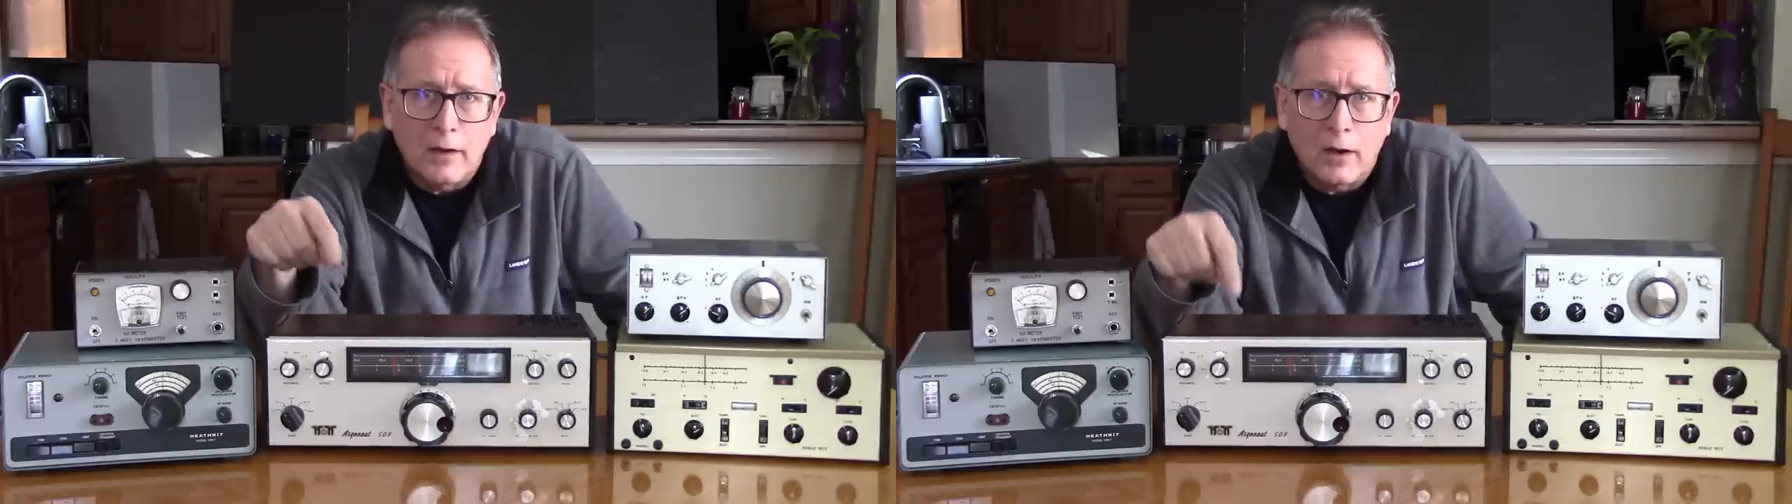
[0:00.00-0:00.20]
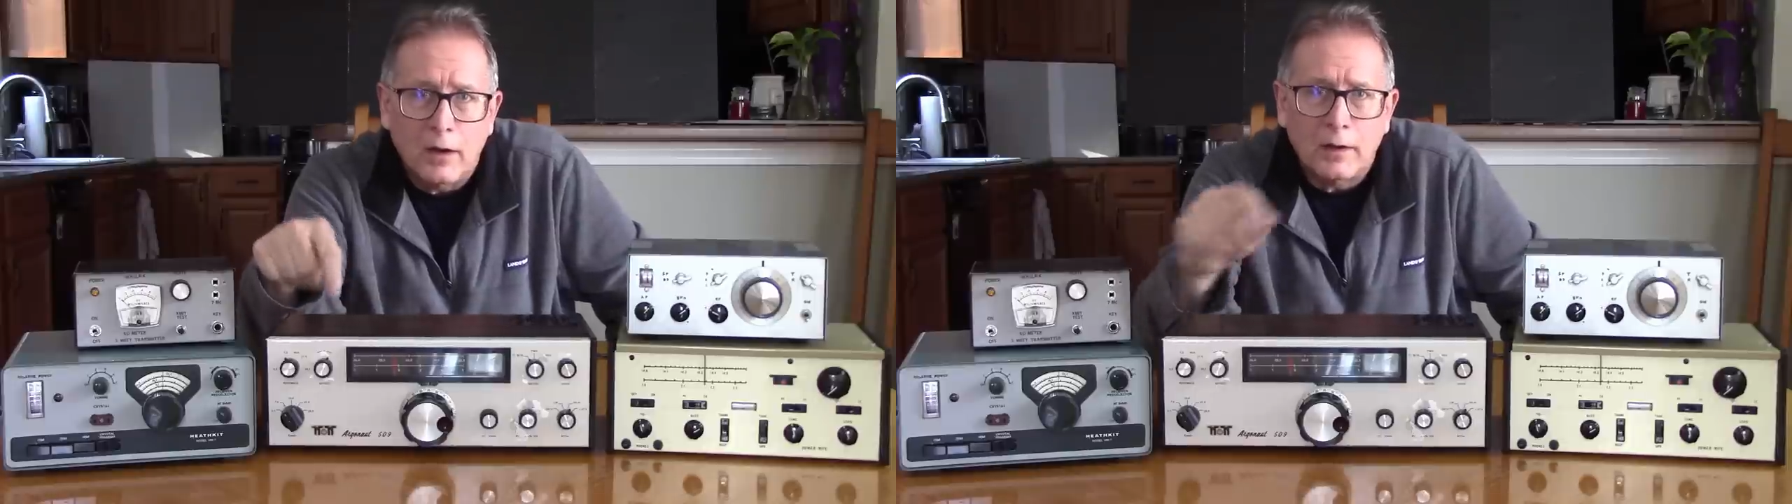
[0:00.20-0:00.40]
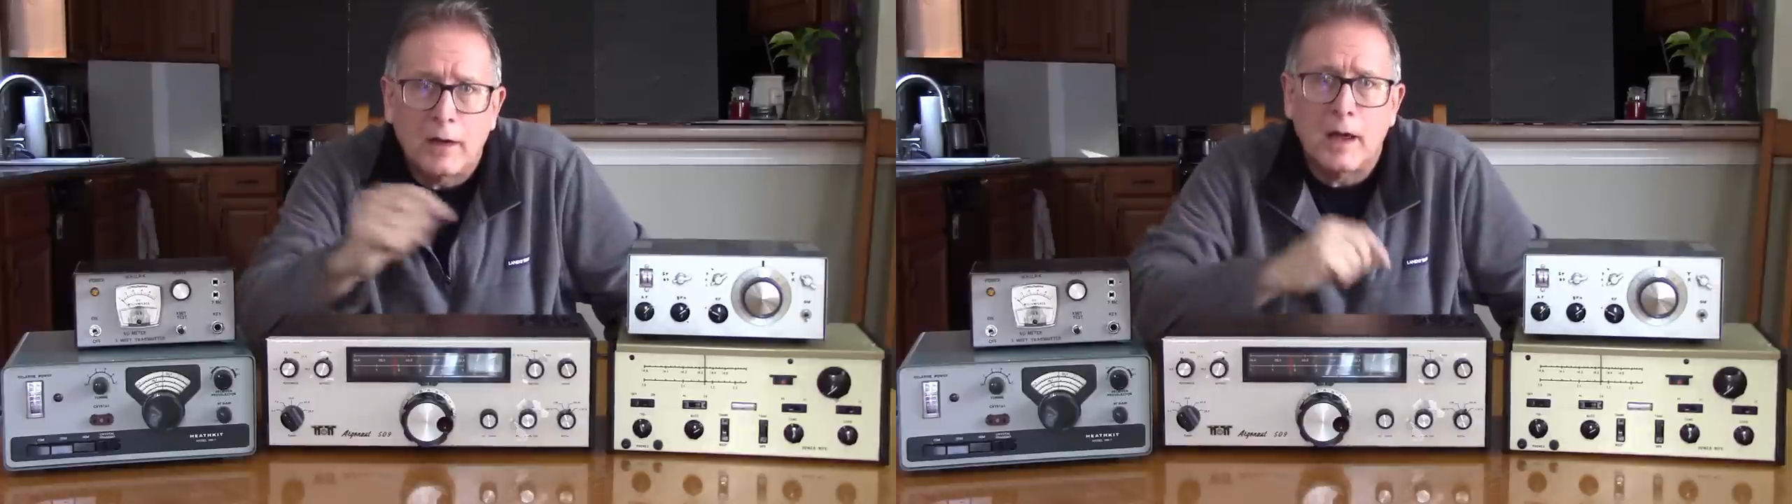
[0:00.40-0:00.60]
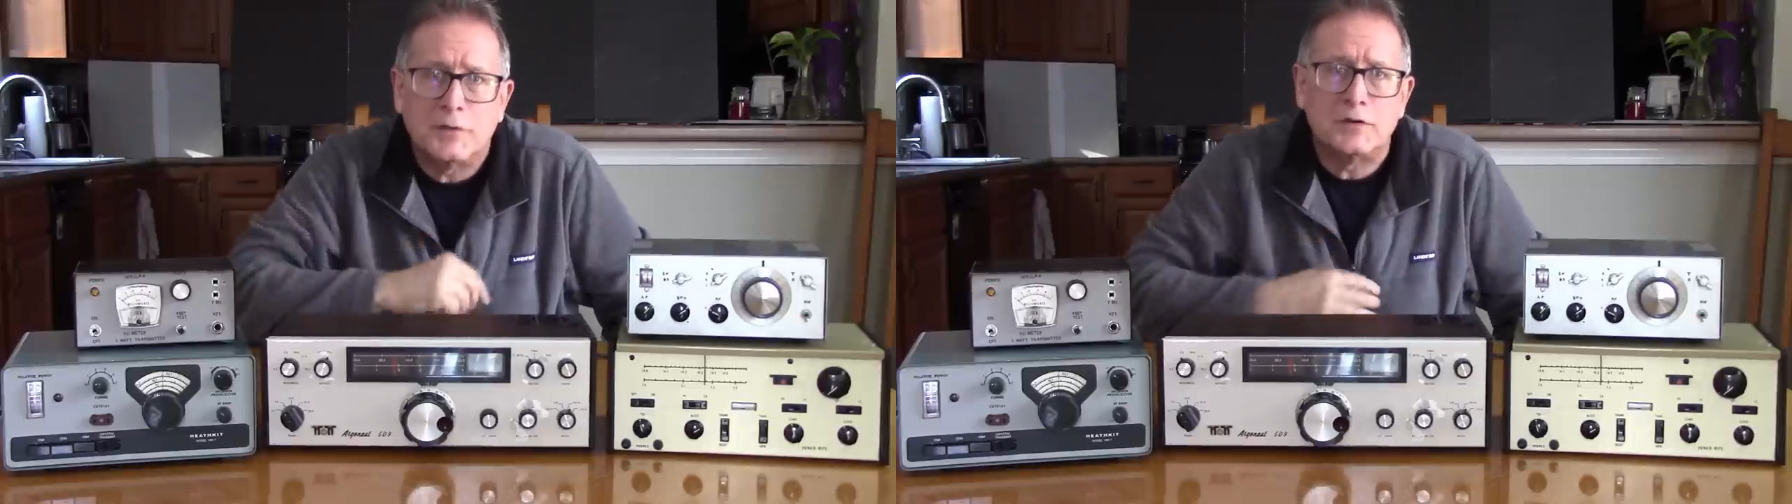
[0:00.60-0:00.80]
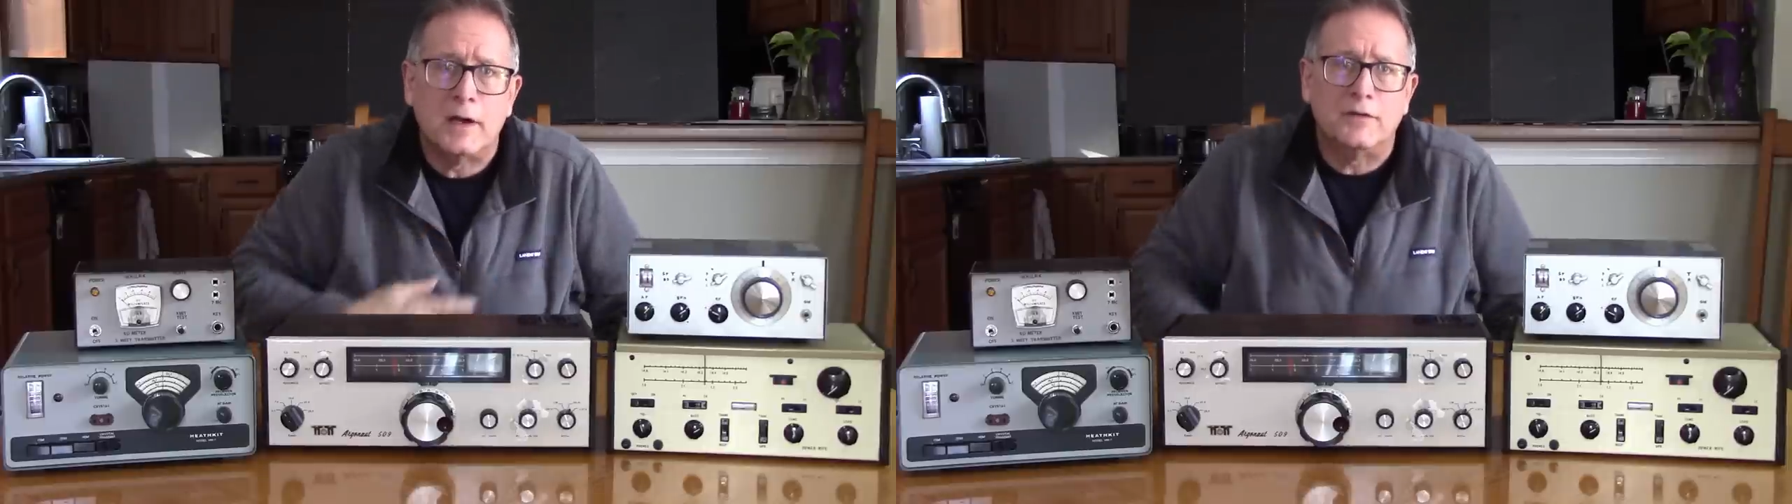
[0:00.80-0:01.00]
Argonaut
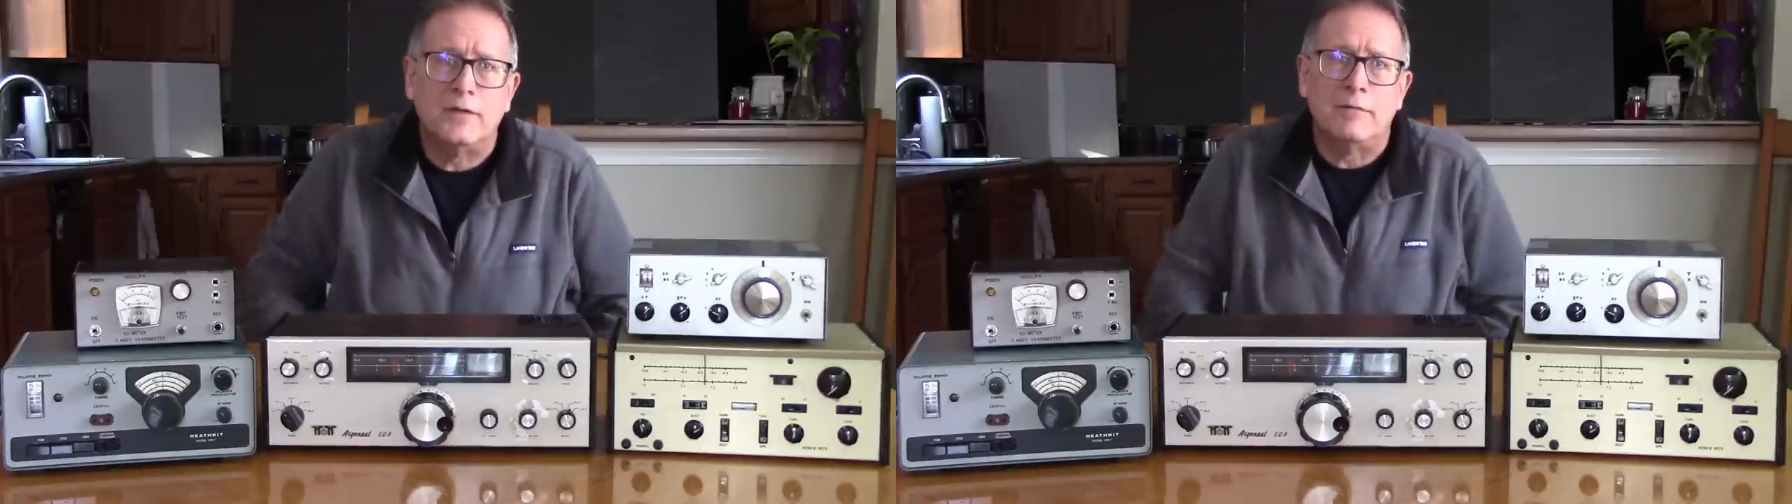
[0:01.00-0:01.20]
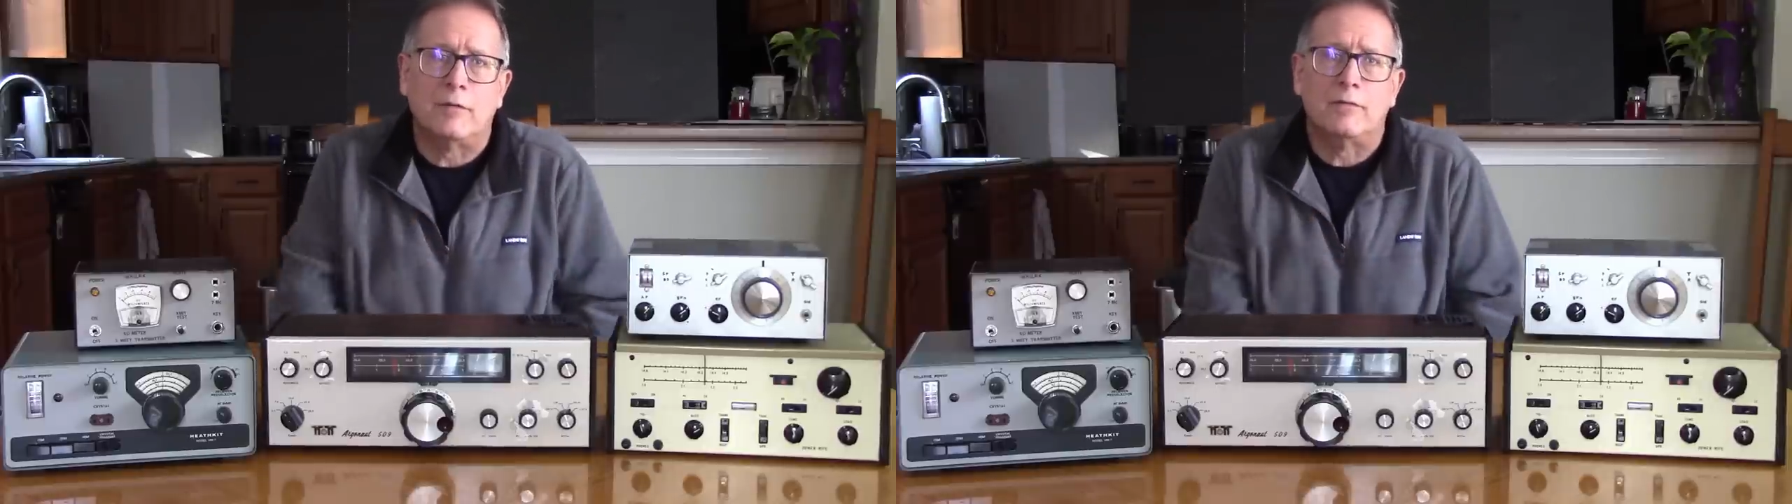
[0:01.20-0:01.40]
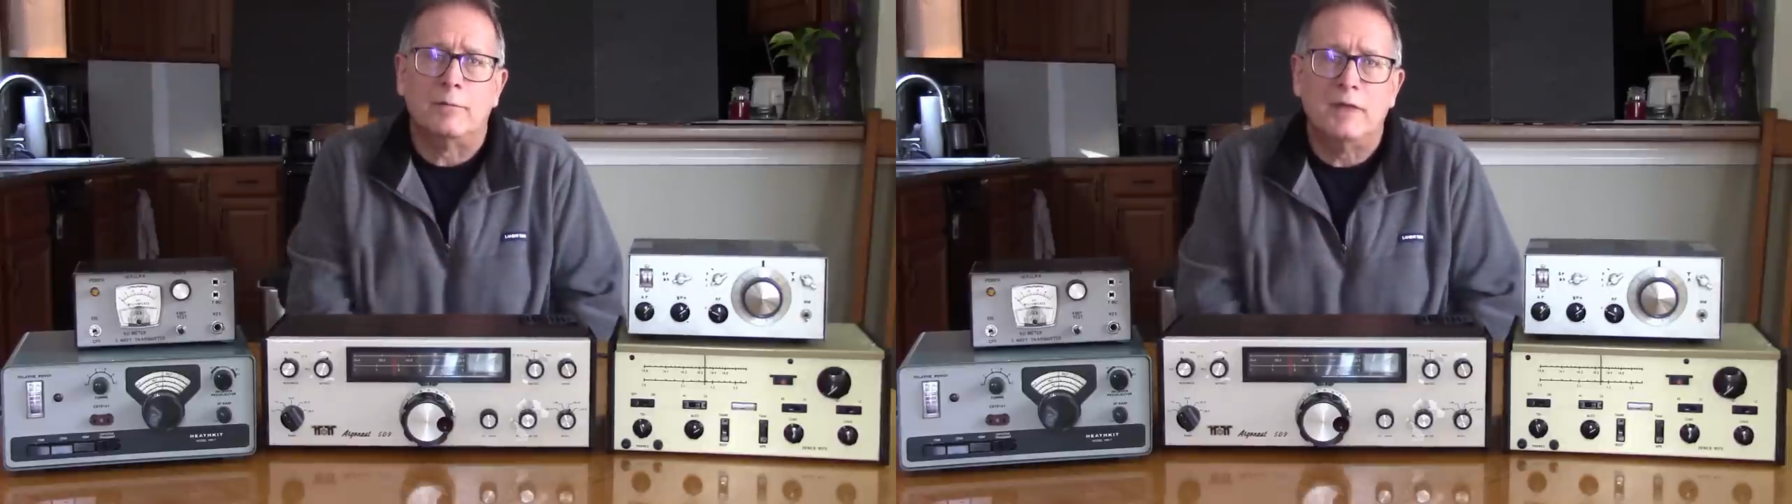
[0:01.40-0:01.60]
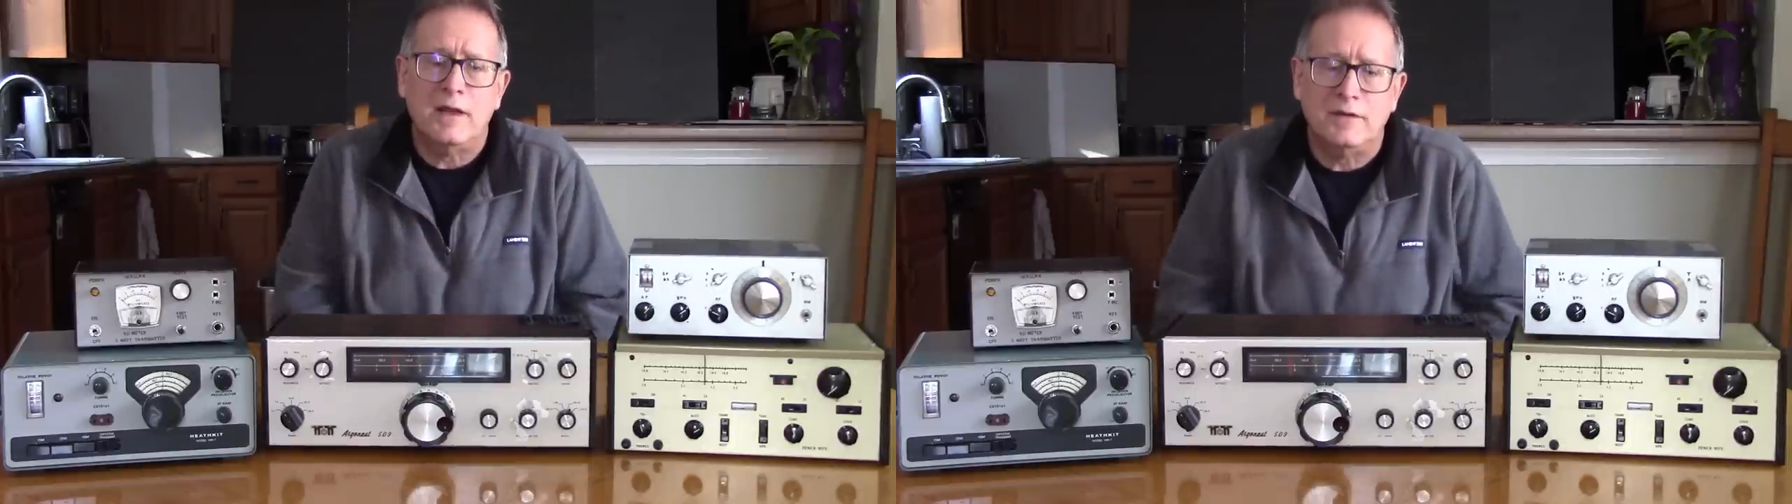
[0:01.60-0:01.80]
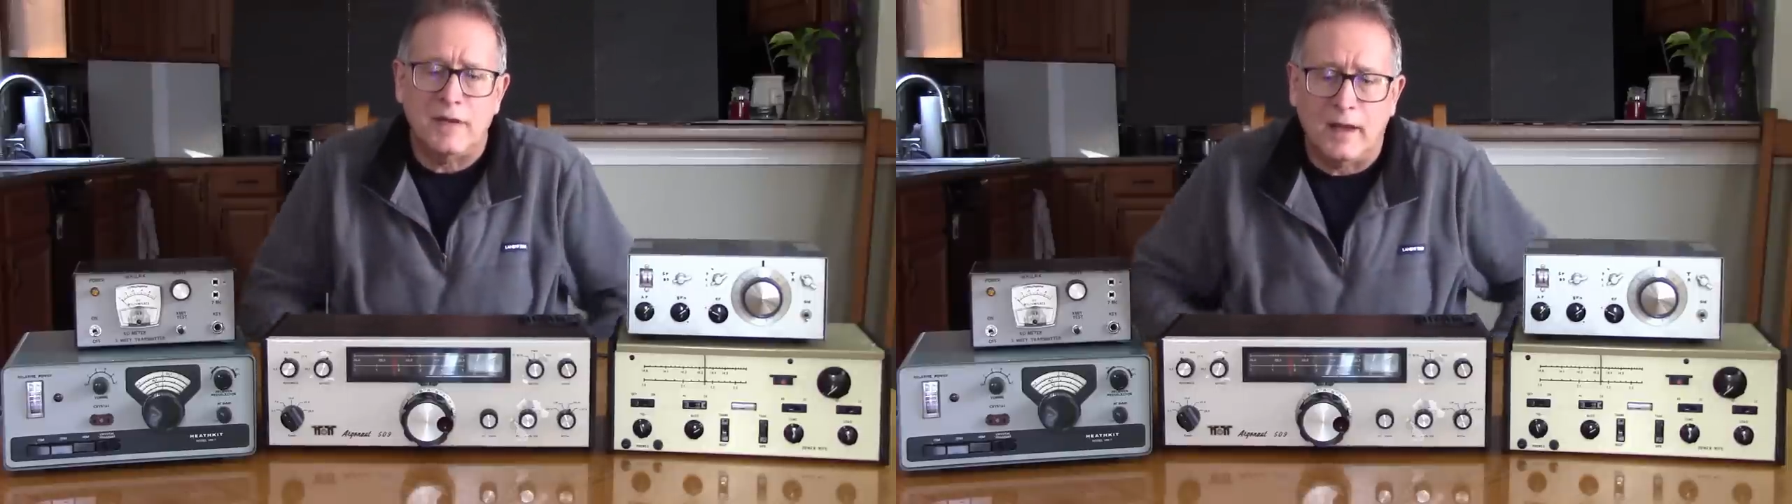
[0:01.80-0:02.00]
transceiver from
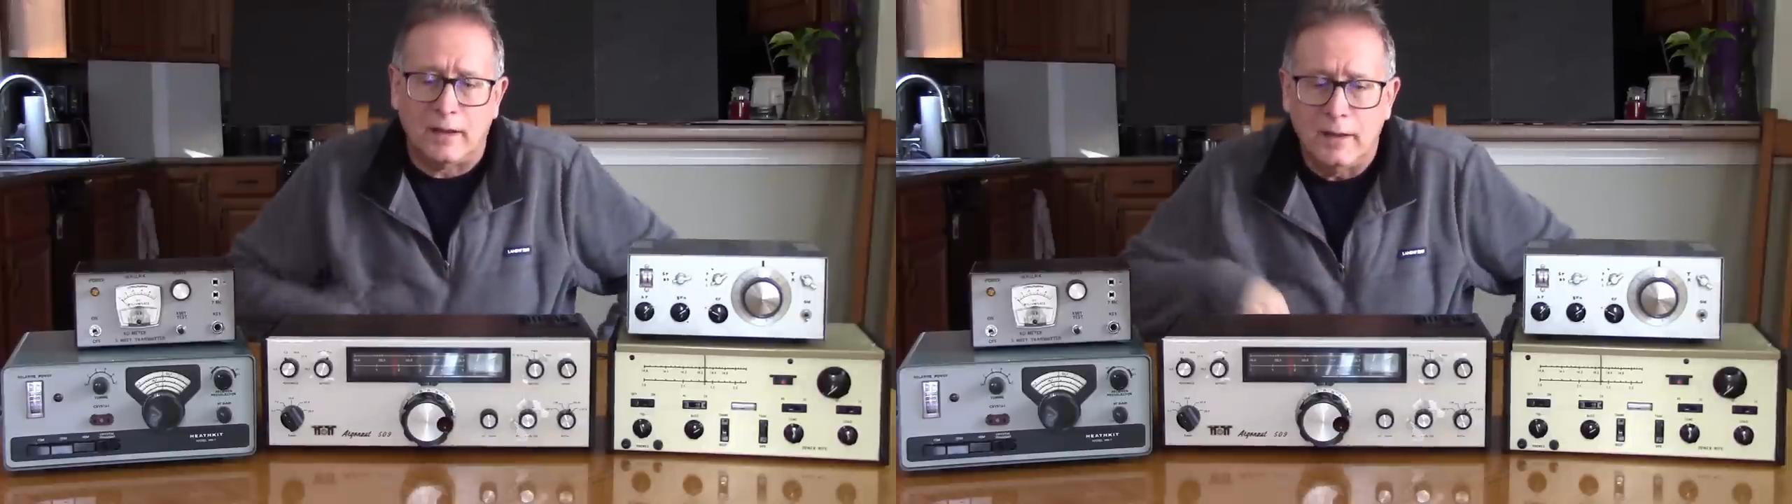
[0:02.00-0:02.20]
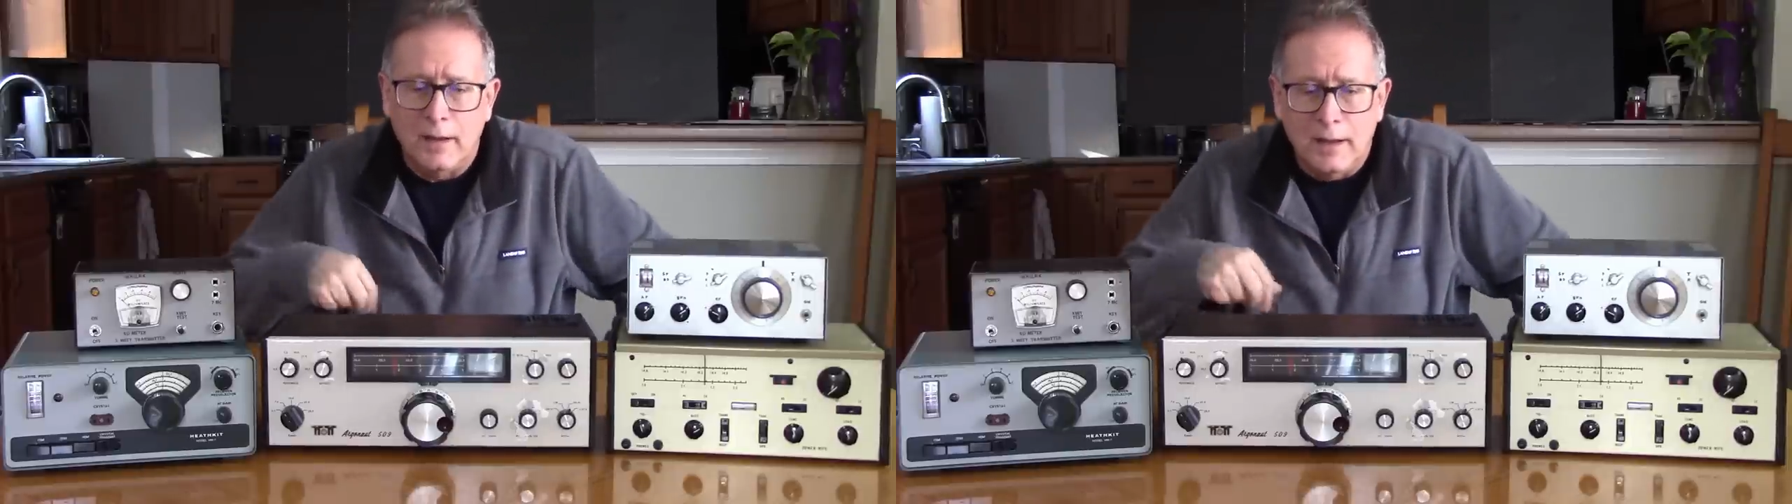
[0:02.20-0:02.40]
Tentec